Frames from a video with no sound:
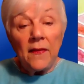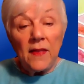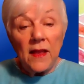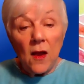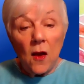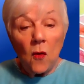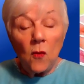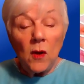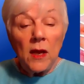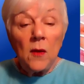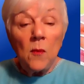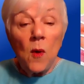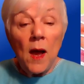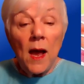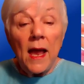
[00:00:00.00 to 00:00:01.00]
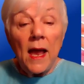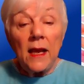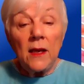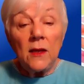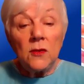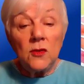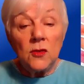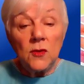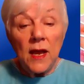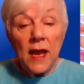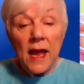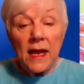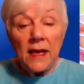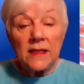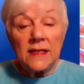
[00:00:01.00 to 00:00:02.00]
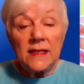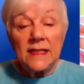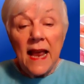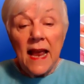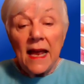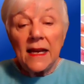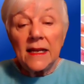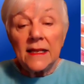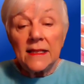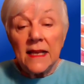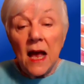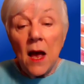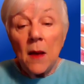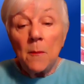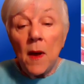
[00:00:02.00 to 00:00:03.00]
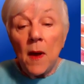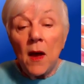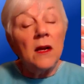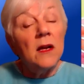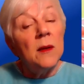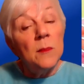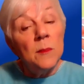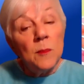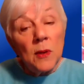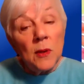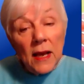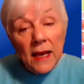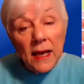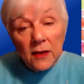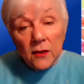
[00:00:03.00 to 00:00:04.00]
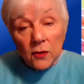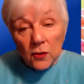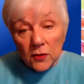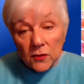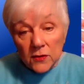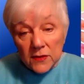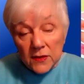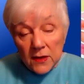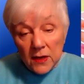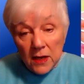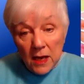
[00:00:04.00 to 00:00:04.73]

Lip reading: The only way to gain status among complainers